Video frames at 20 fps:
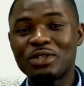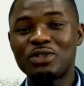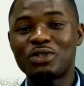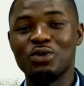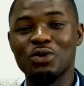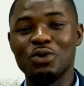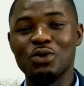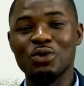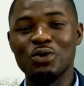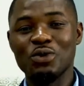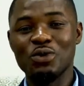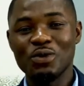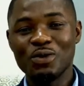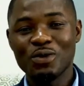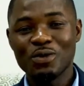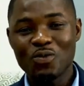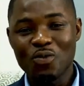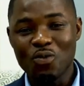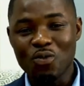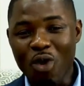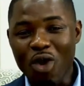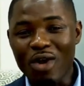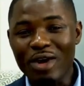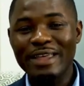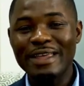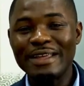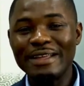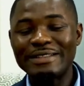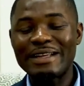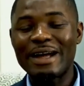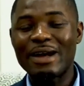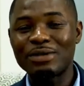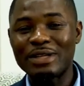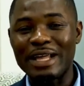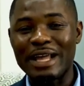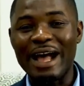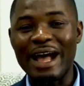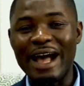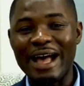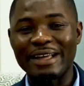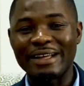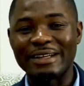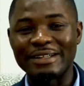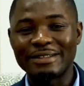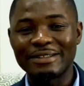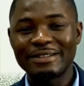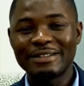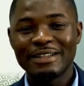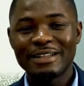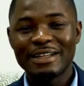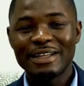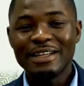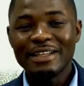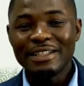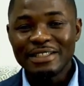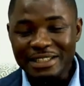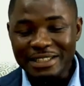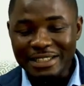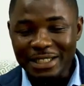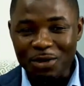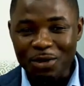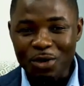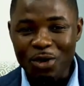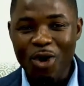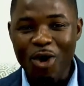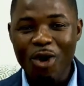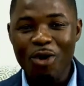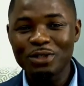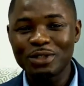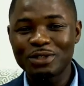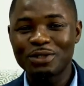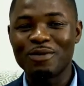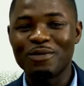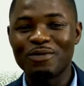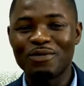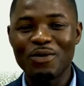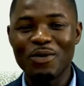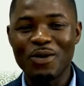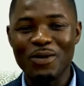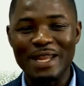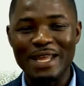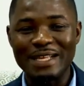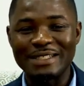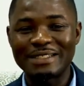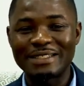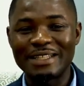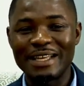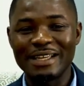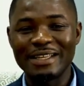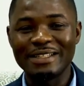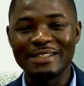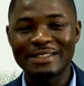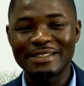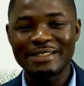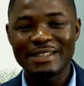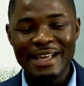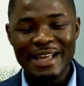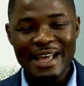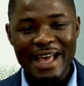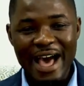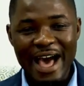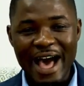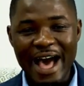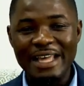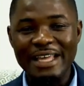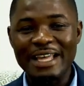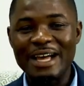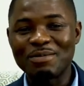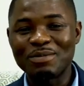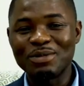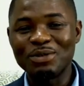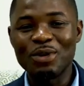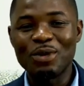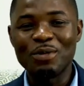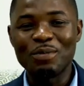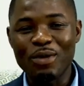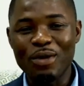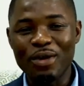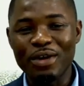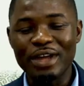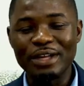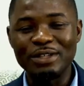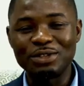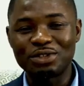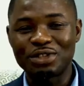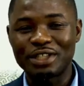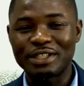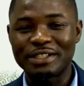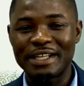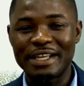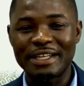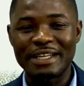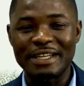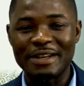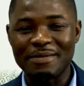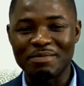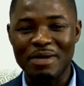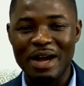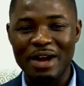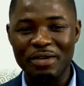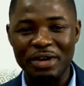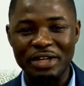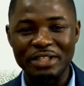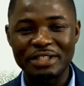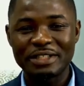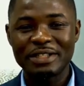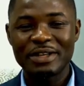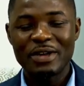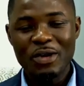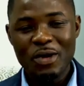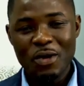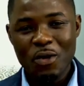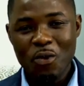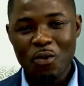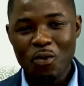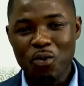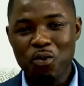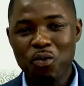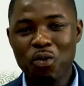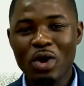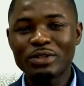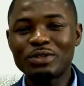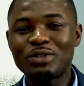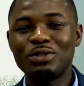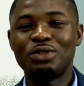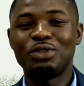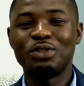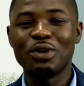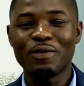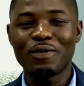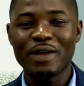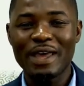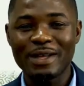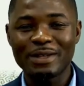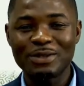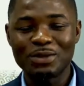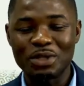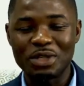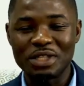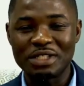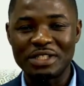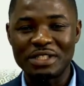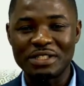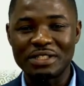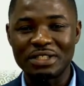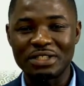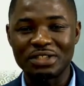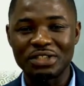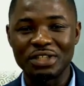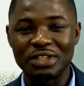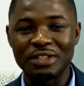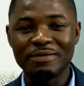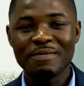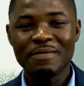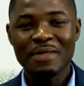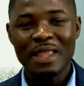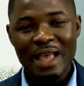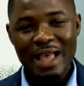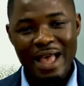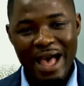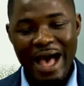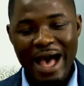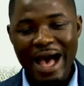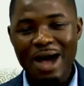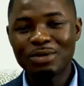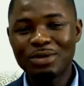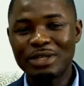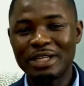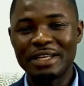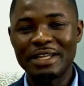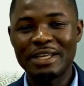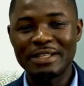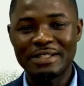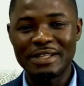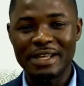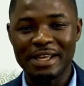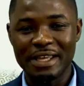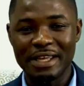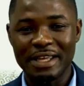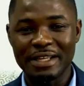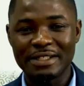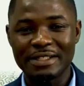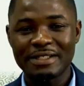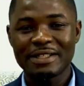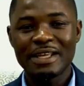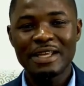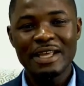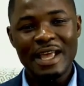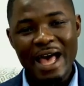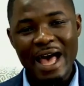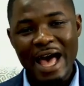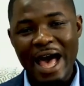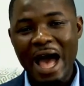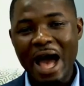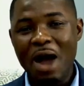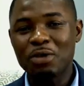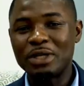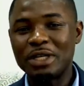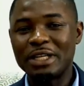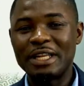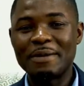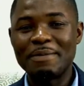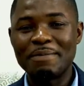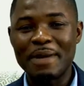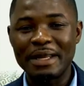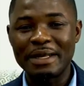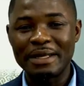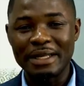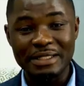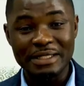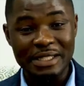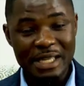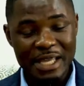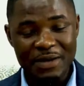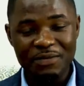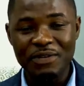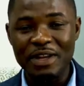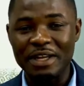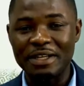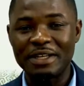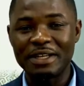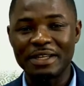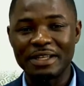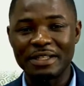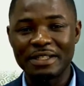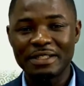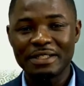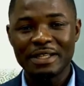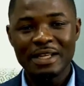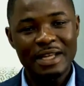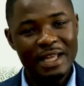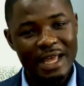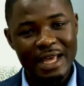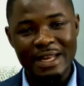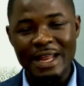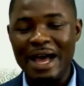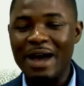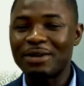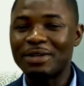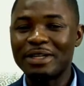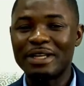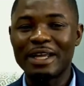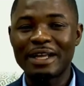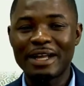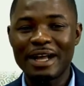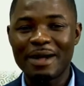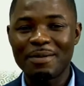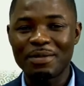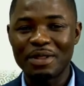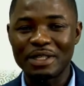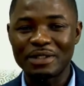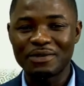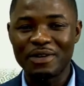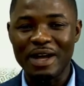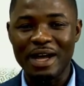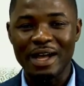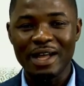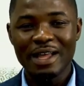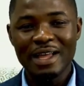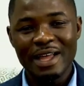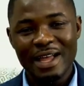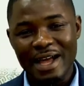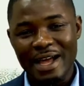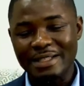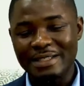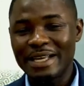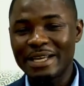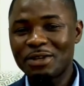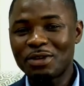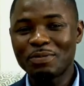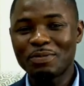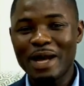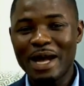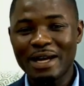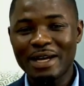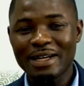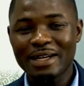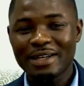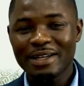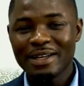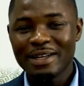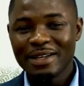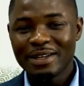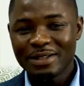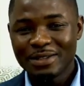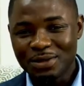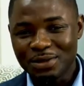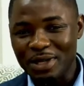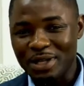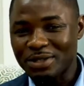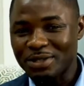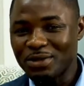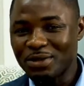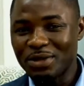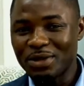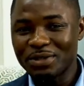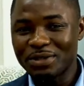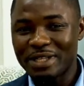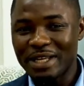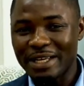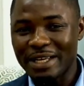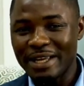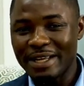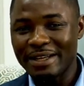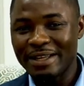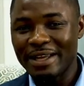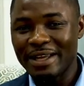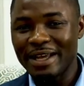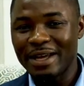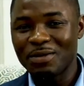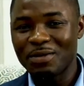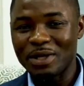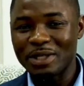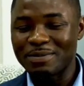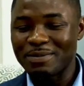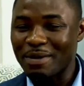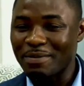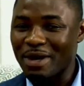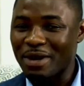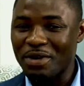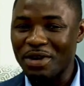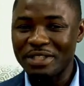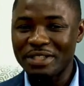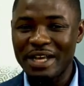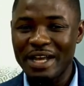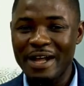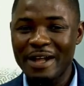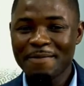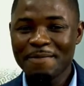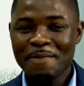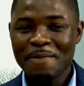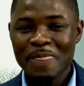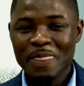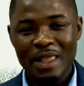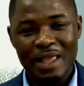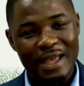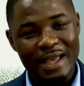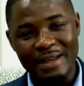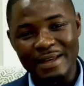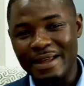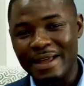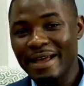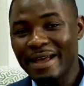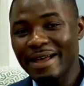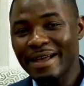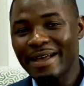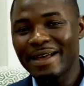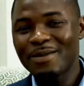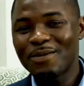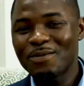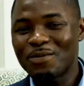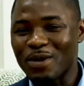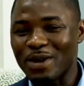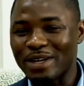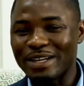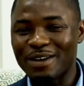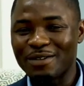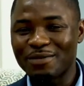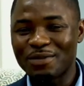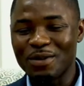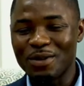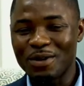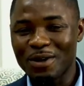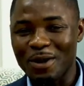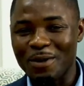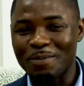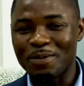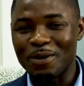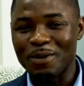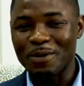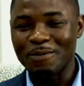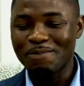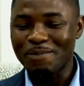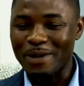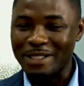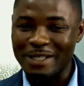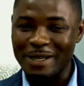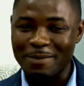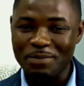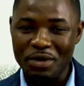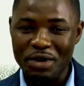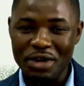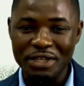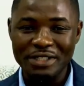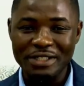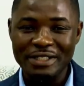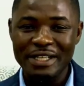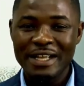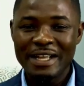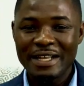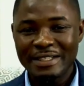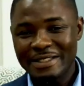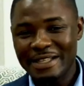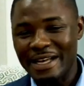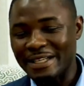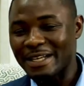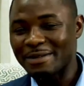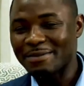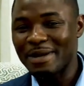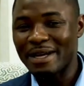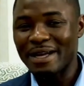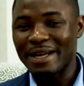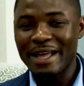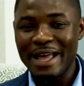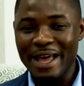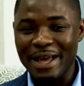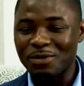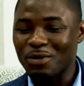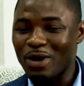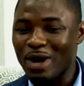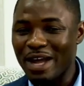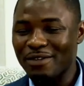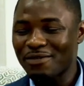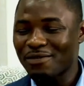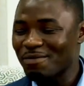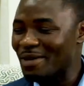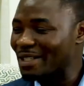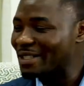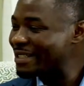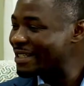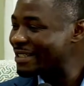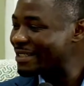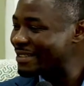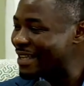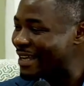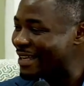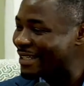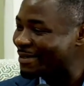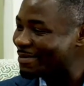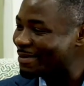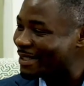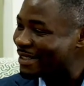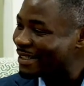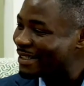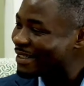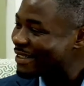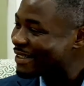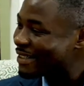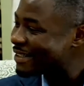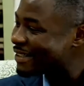weeks to walking down the aisle, she calls on phone and says, I am no more interested in the marriage. Yeah. What drove her to this decision? How did he take it? How did they mend it, if they did? And how did they come this far? I take you back to the studios again here with Mama Rita and her wonderful couple, Pastor Prince Tanyegbe and wife, Mrs. Tanyegbe.